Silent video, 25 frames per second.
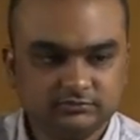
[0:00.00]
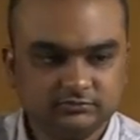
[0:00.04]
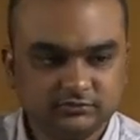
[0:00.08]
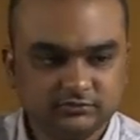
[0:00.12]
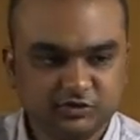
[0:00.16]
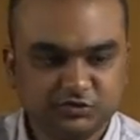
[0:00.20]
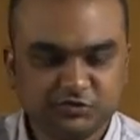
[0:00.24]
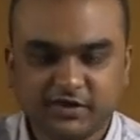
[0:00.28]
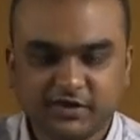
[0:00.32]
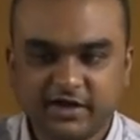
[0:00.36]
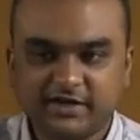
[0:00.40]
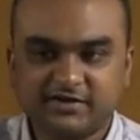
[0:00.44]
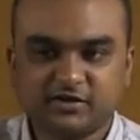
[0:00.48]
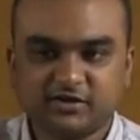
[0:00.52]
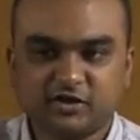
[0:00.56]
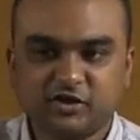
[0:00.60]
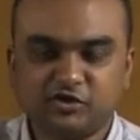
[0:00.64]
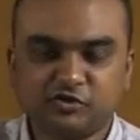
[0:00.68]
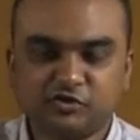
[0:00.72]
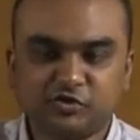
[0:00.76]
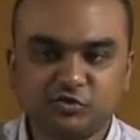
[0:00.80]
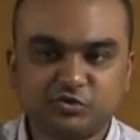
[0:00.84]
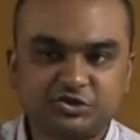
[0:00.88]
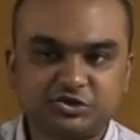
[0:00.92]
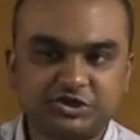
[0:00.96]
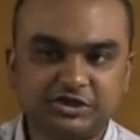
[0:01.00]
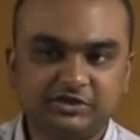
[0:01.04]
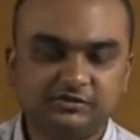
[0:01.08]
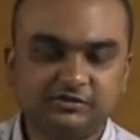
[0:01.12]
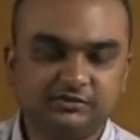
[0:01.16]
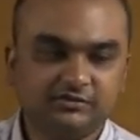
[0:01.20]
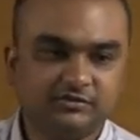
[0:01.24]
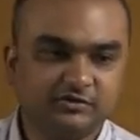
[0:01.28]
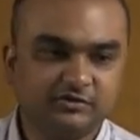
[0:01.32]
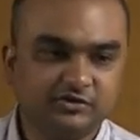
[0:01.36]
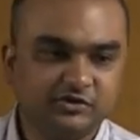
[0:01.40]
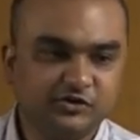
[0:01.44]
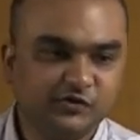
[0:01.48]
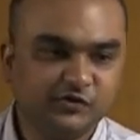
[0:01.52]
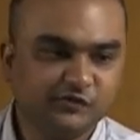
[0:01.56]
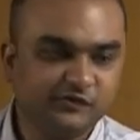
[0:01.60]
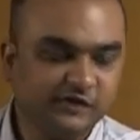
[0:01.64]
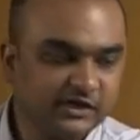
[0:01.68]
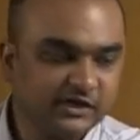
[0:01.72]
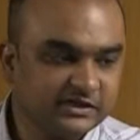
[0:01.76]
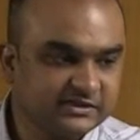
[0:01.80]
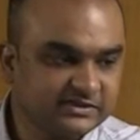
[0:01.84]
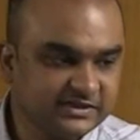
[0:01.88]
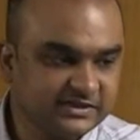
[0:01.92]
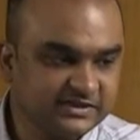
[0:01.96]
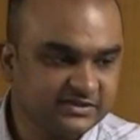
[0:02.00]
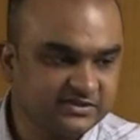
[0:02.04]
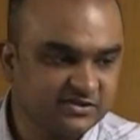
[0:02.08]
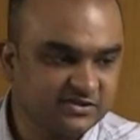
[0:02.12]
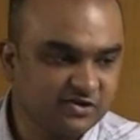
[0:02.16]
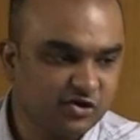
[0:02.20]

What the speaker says: write a conclusion. Novartis